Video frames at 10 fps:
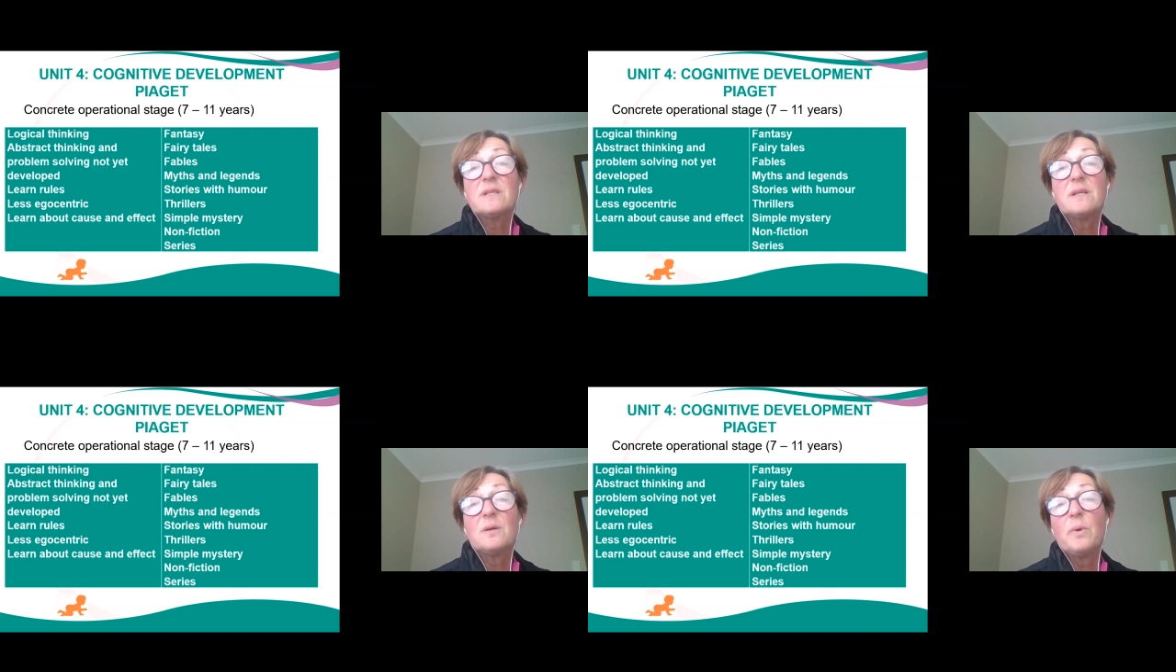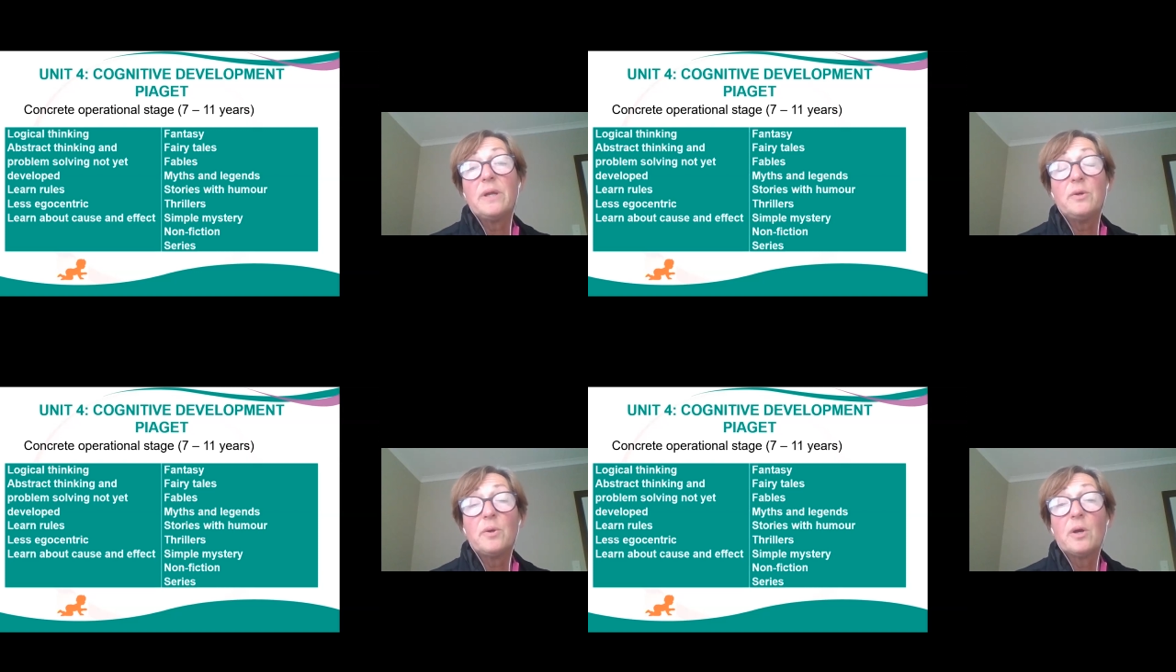
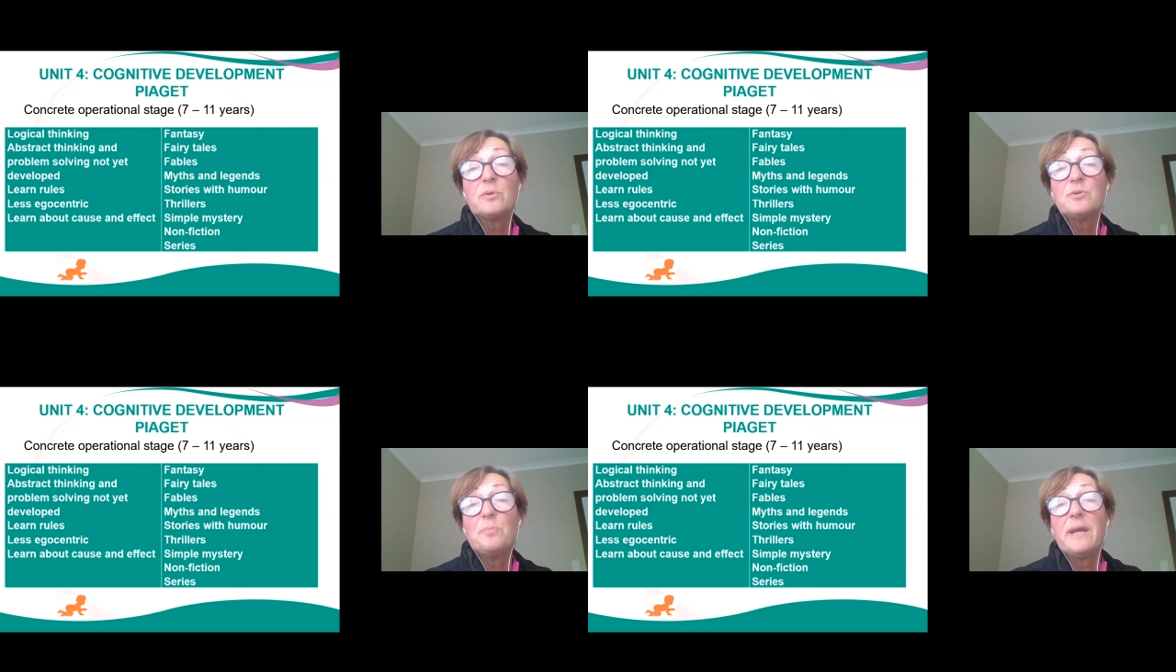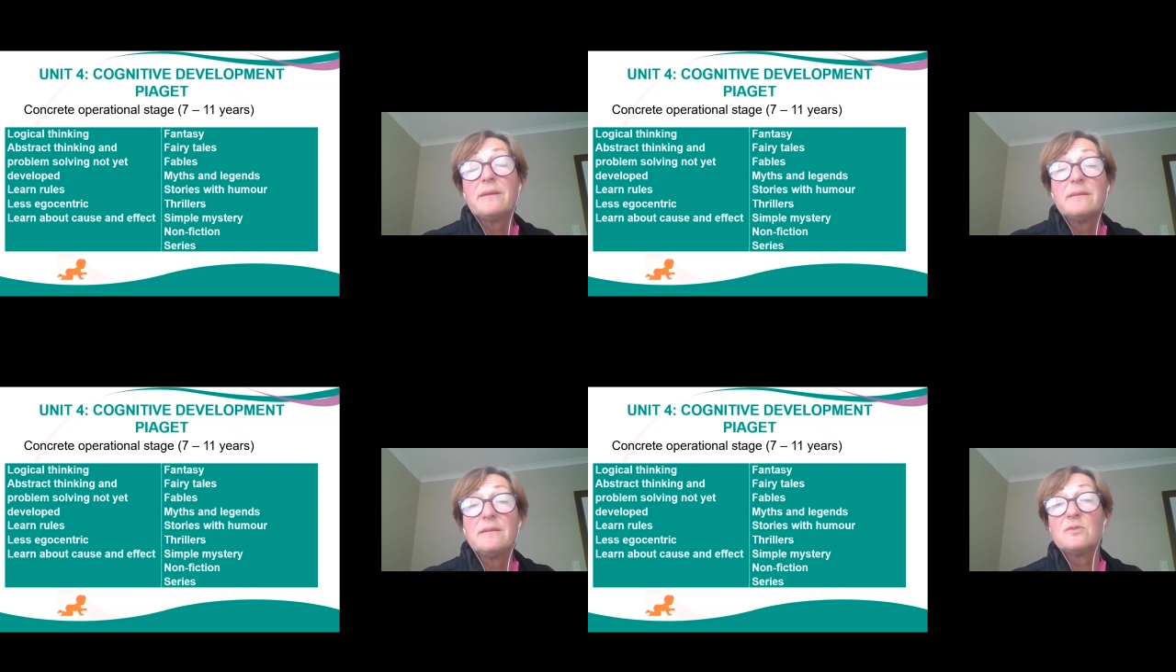when you go to bed
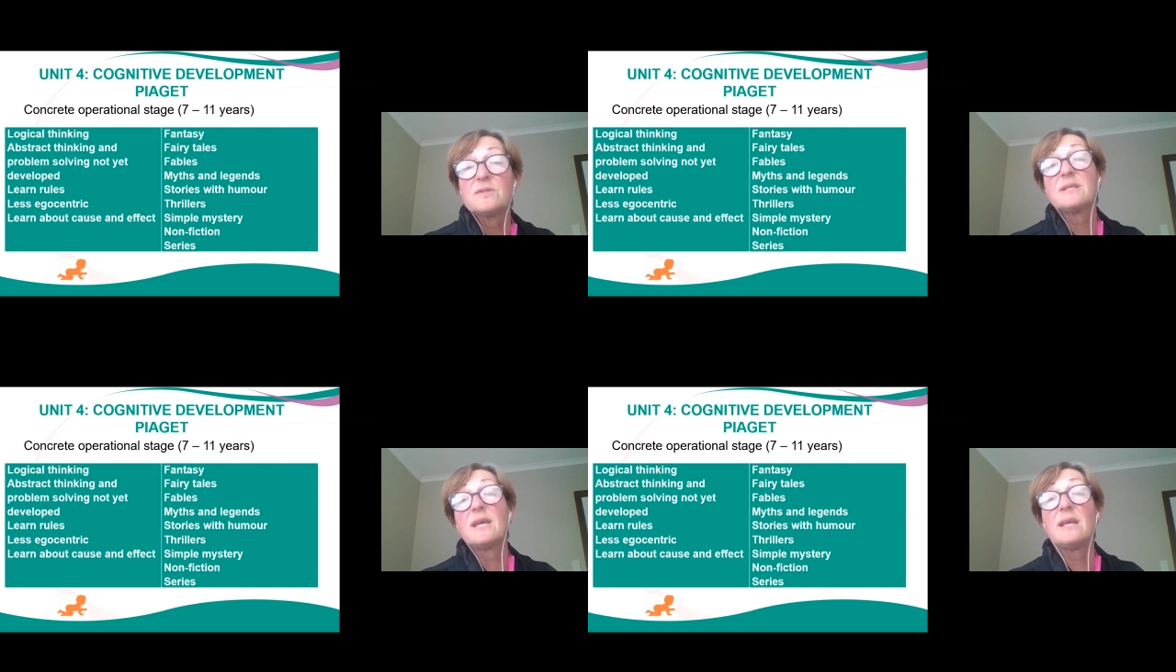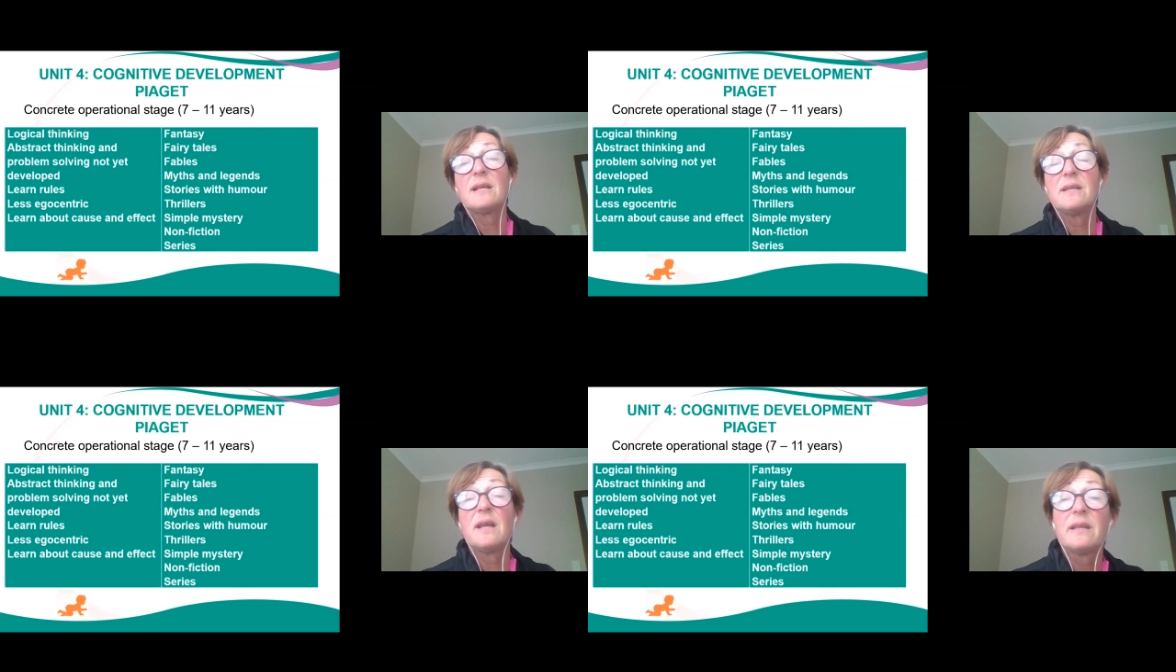and you're scared
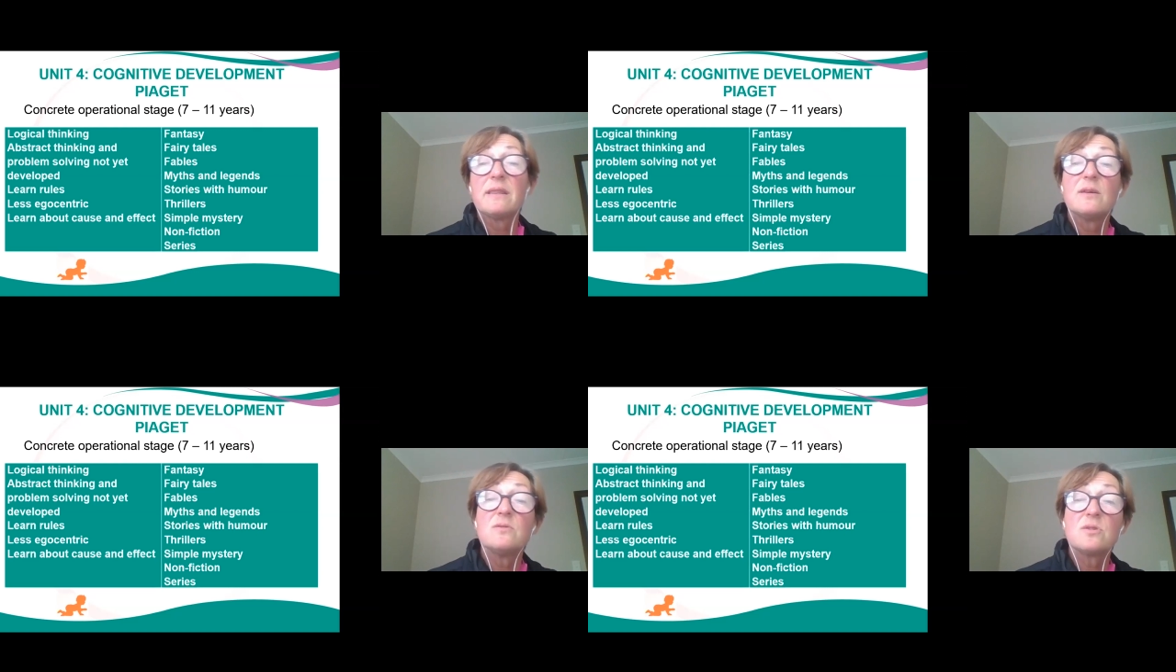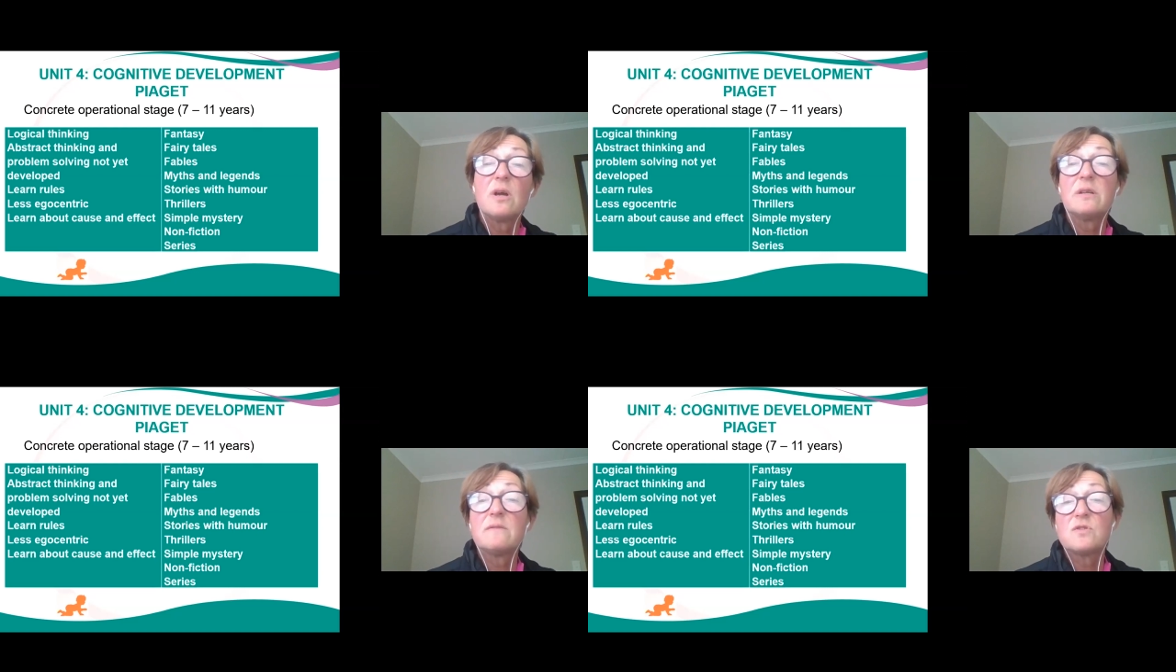at night, those
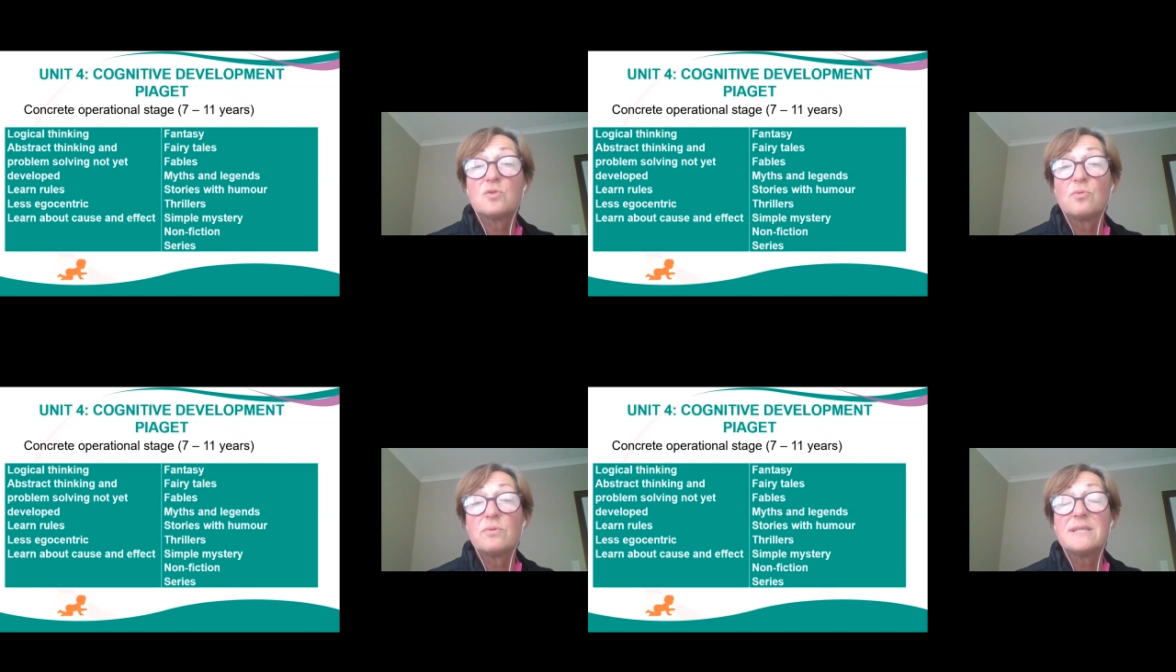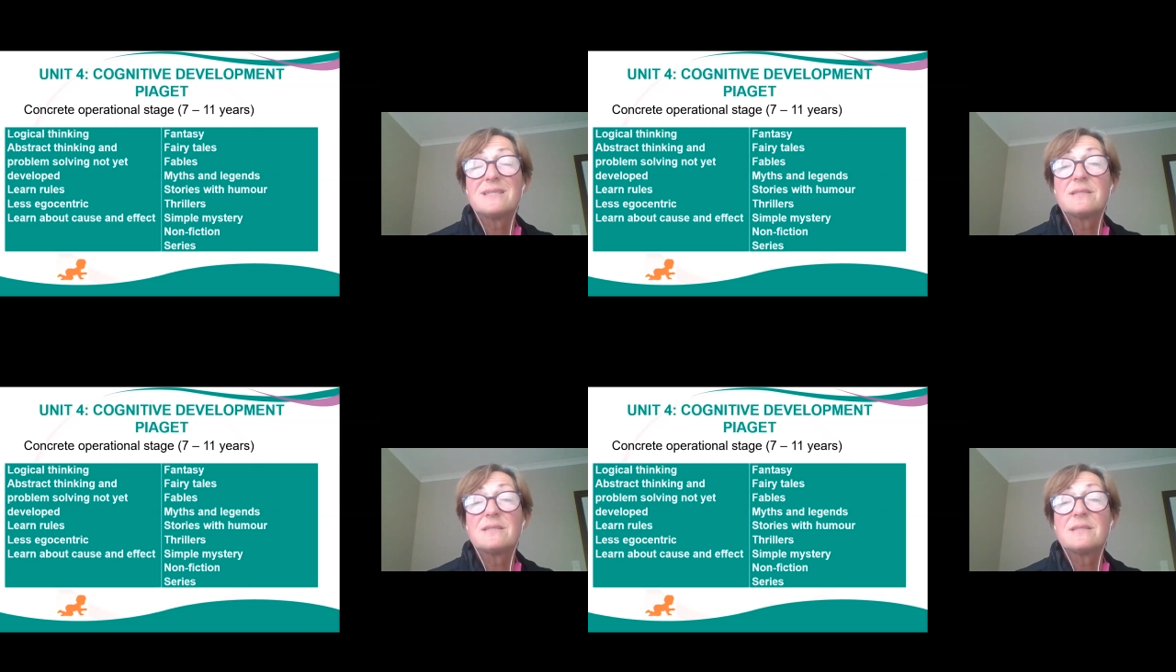kind of stories.